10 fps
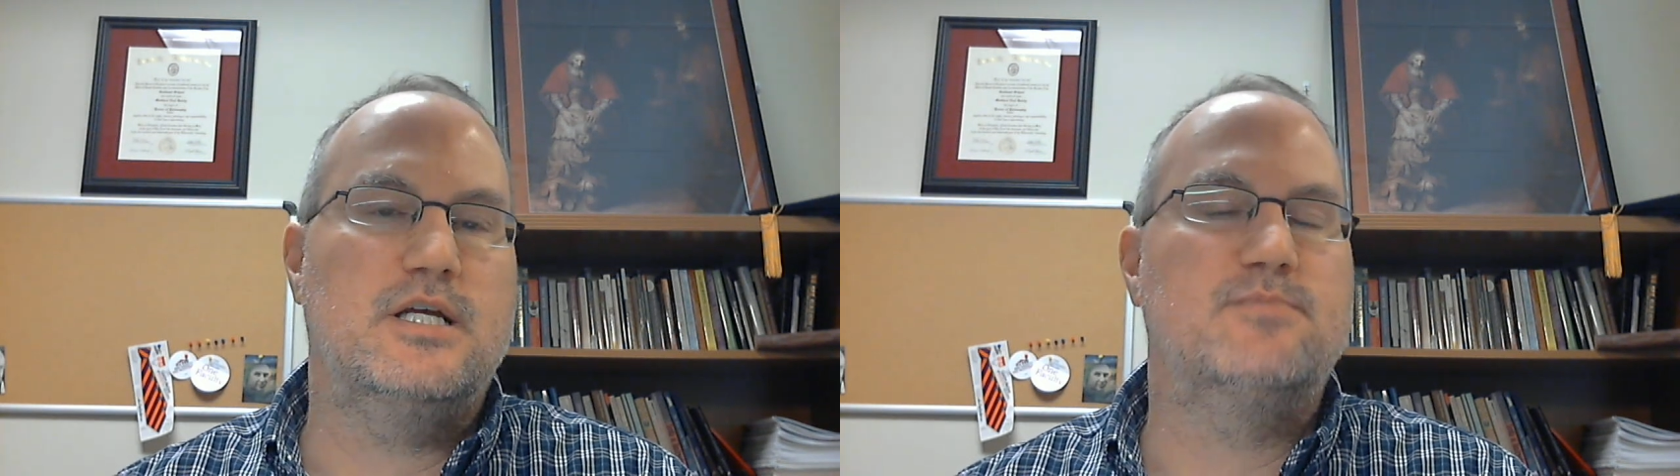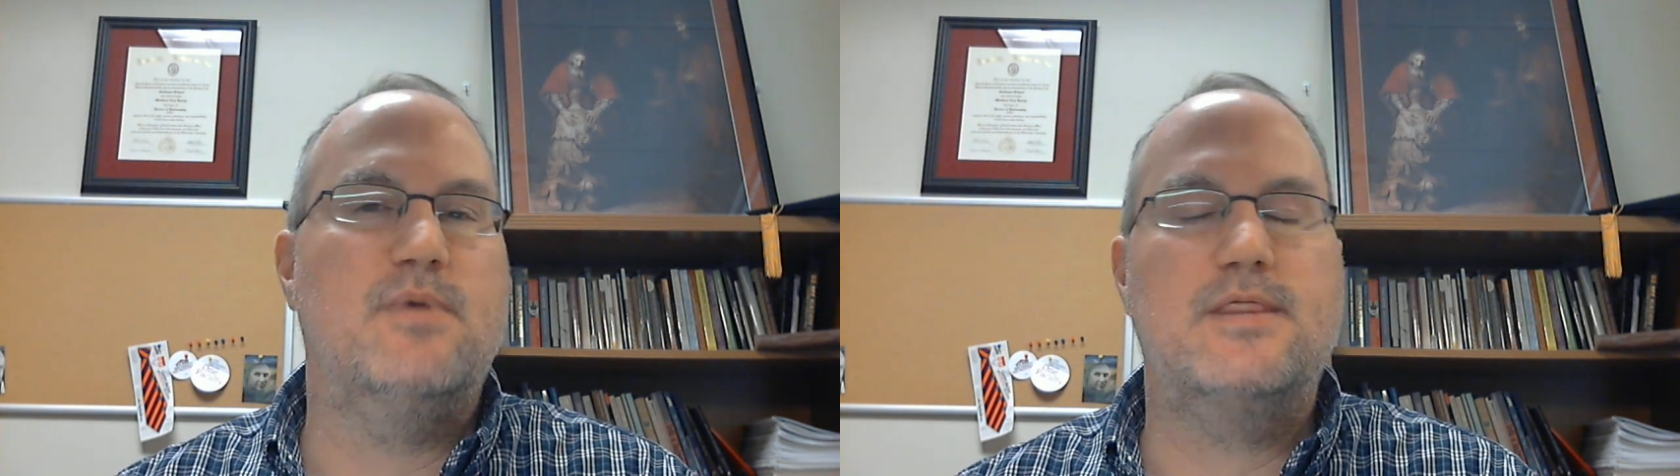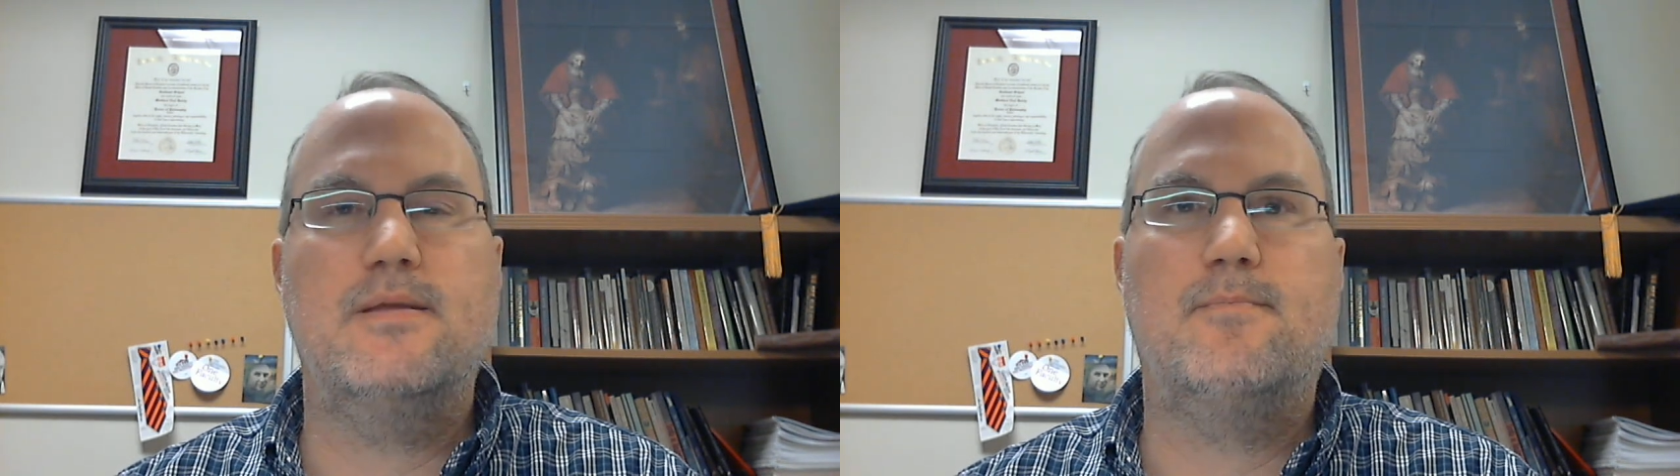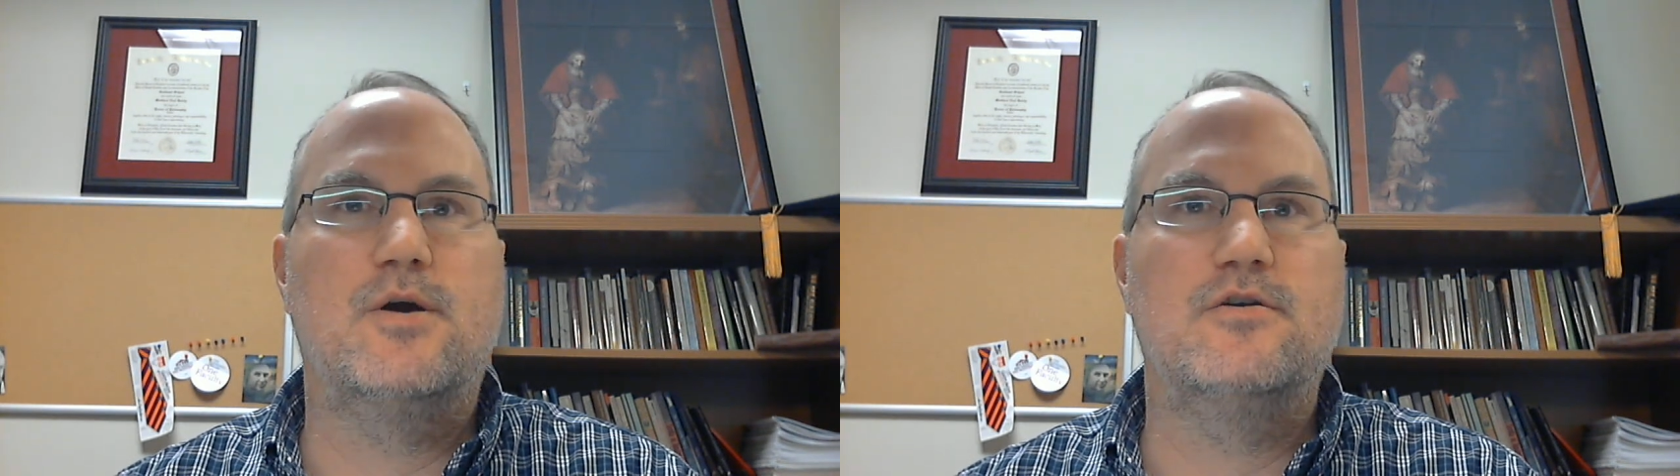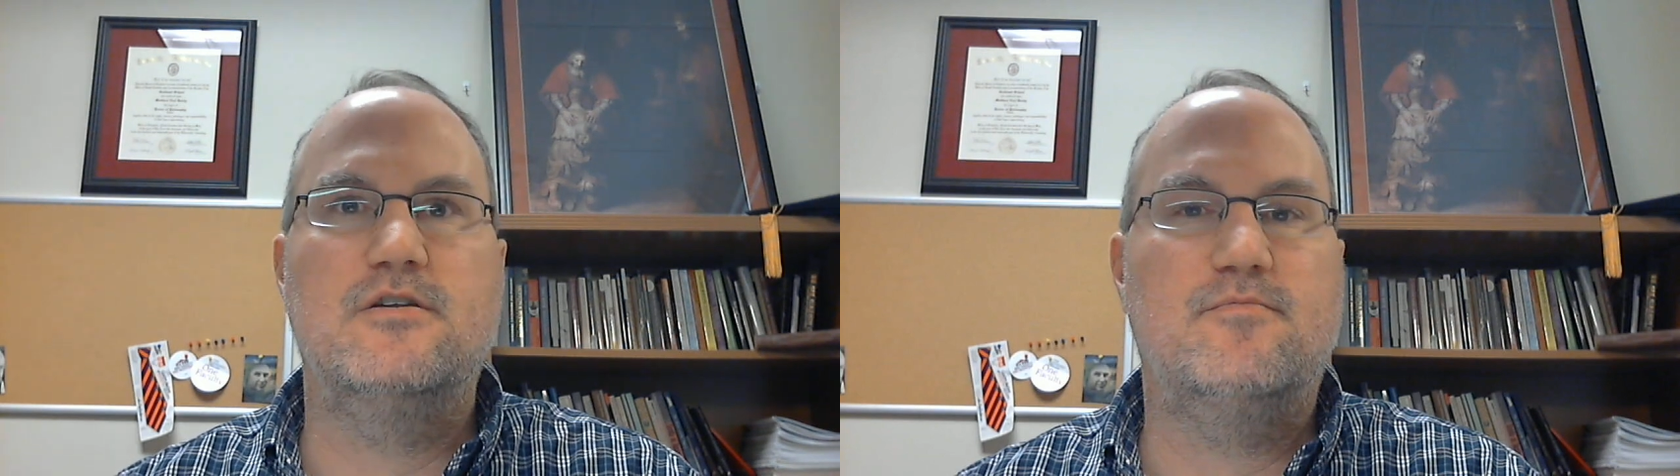has met the
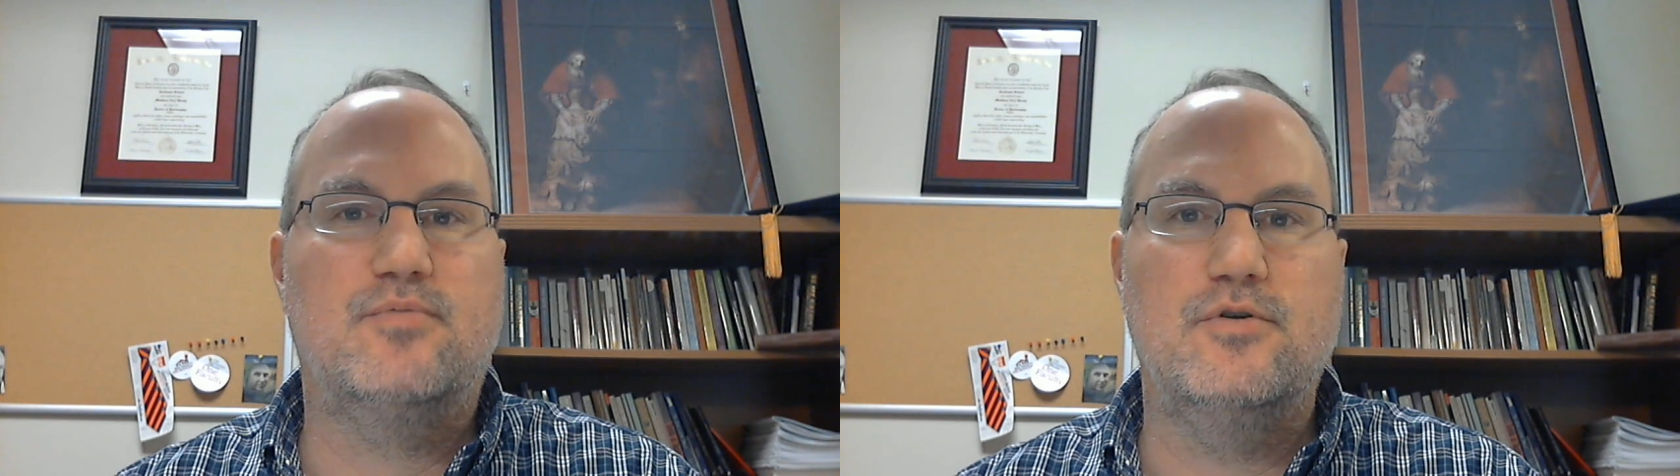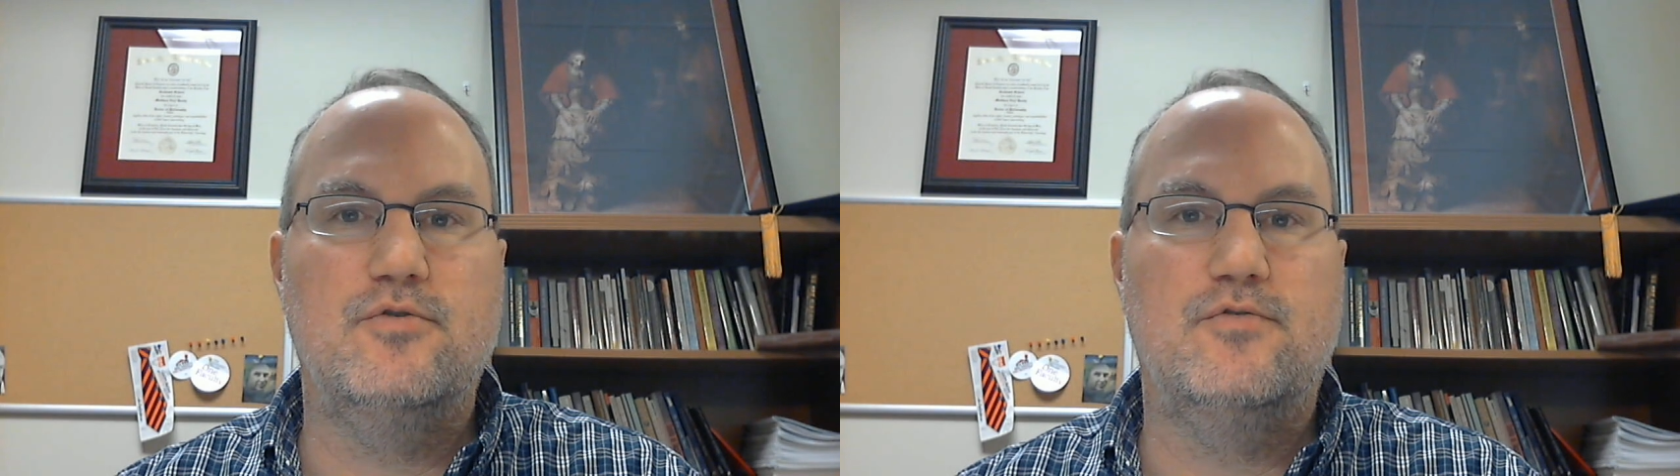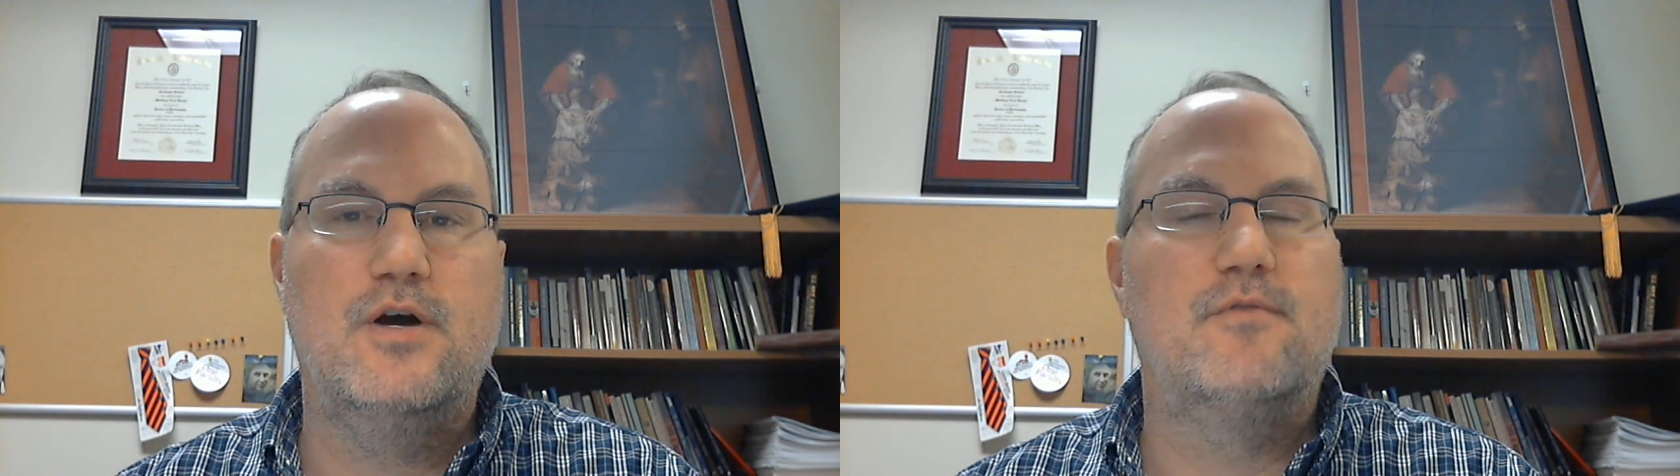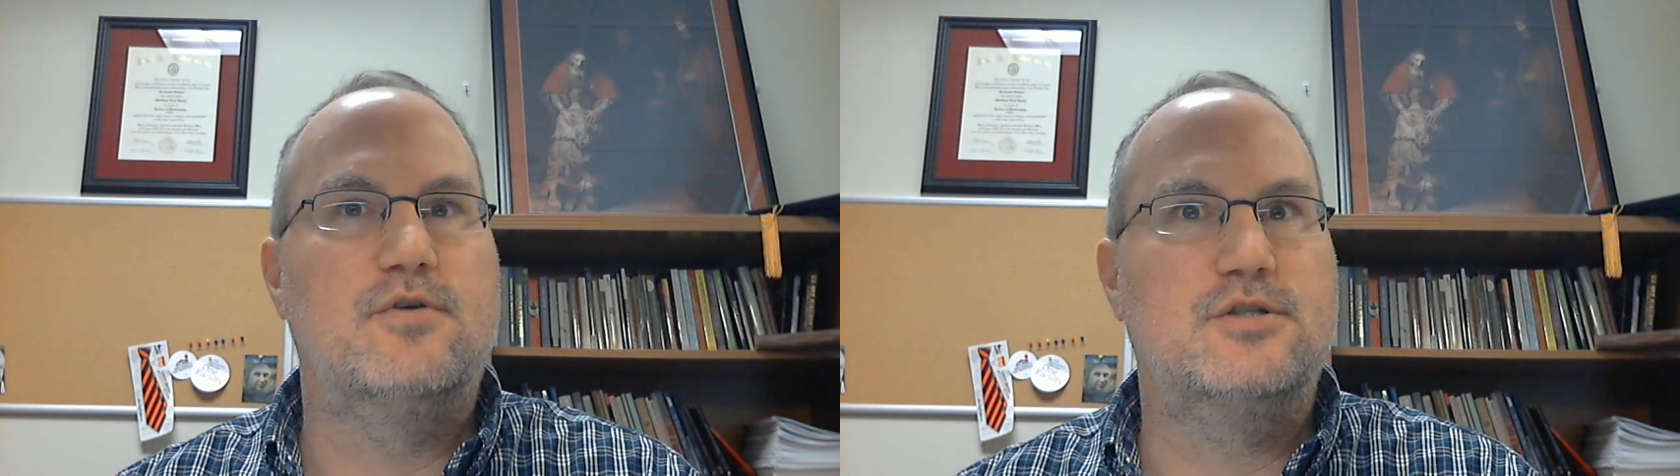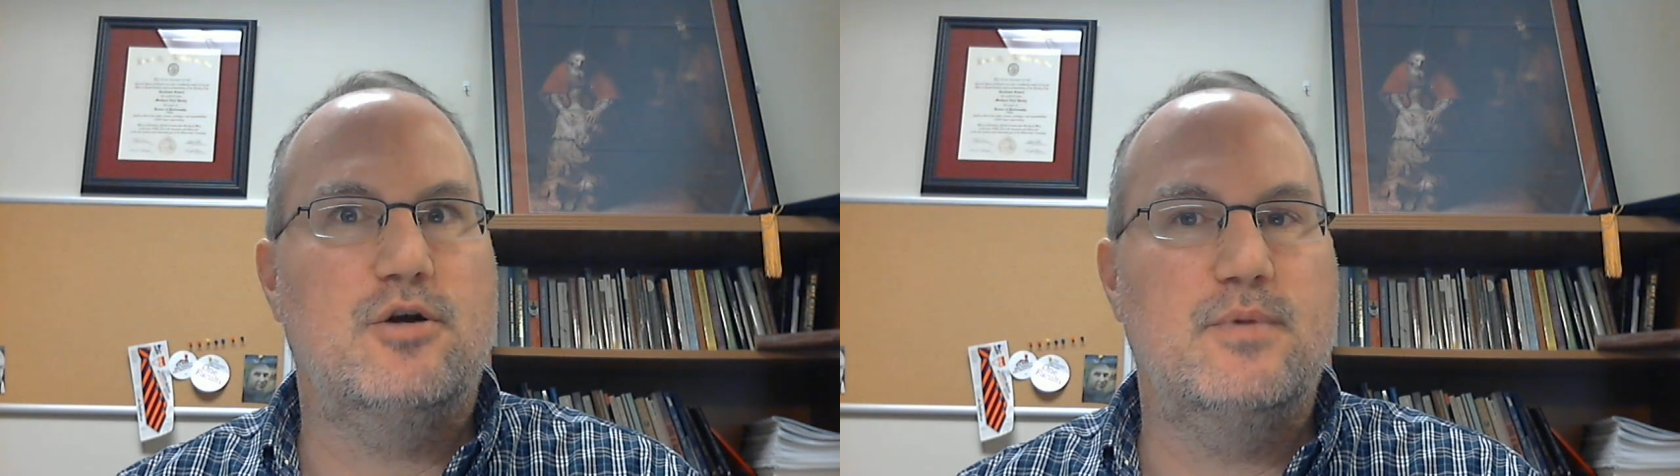burden of proof
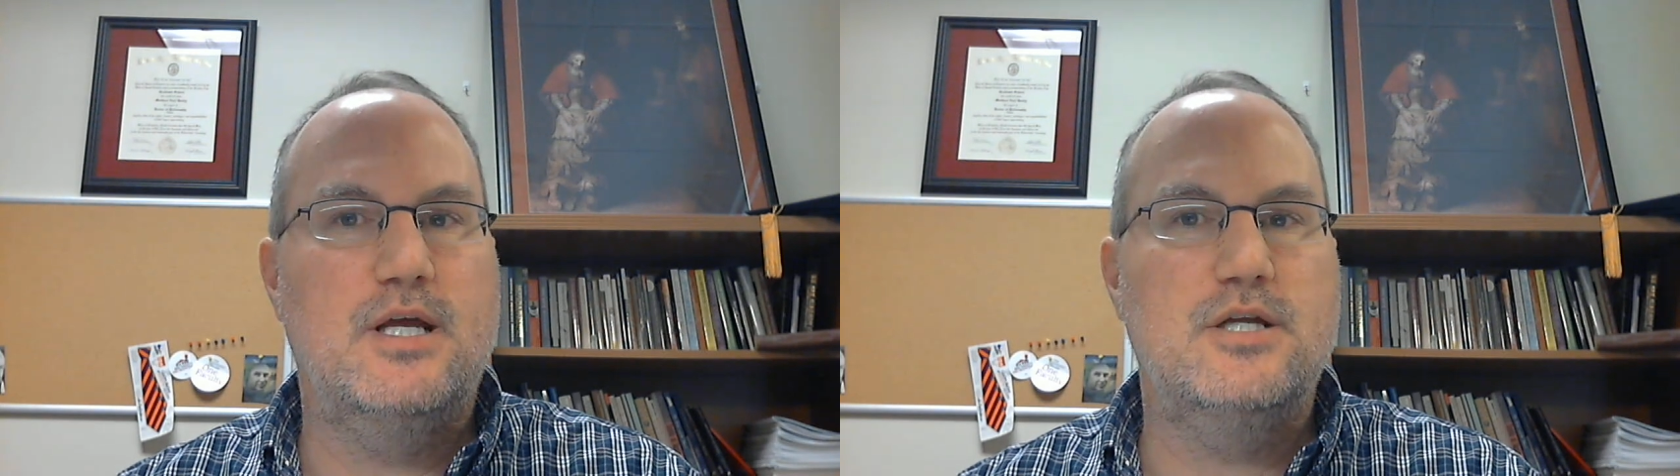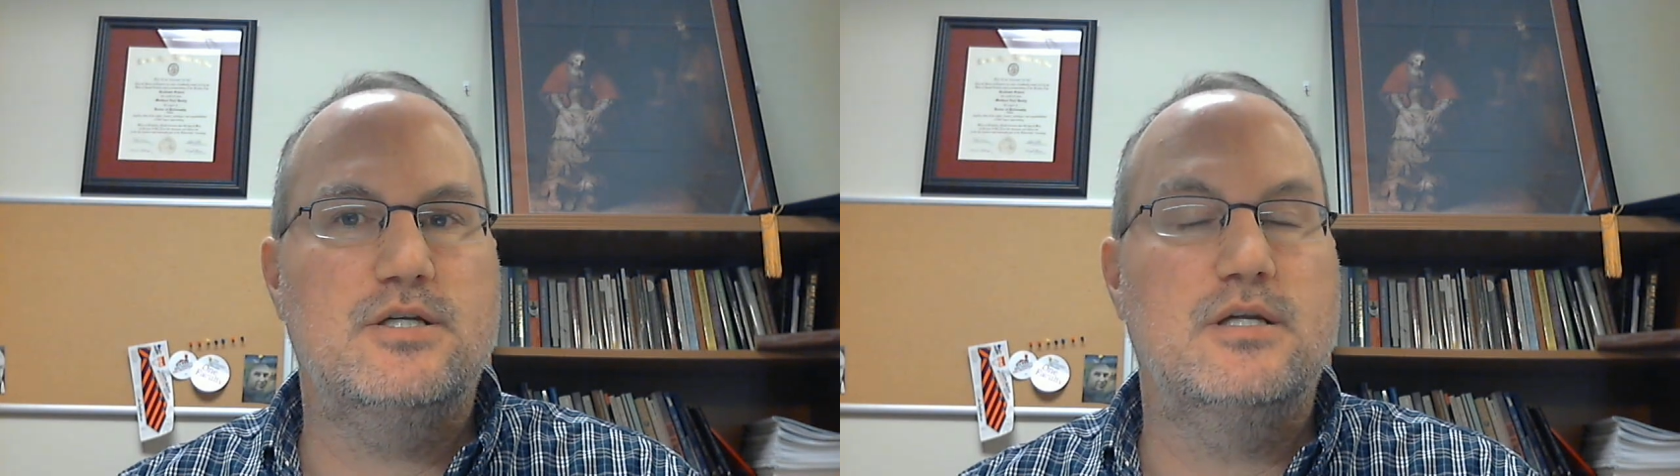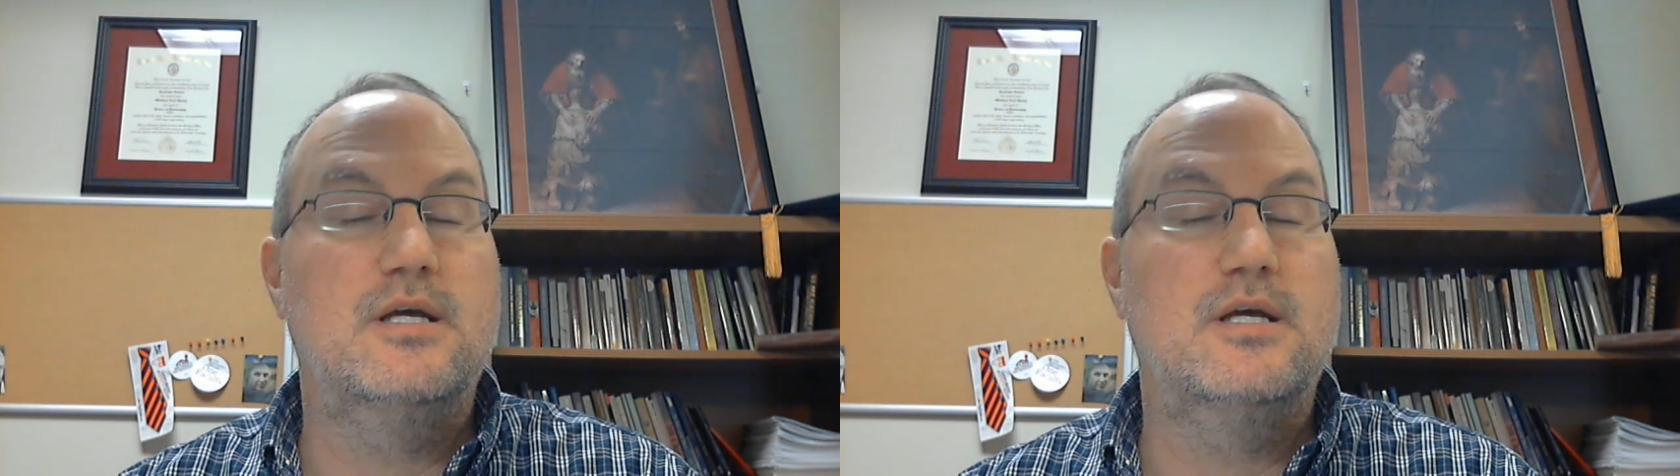for termination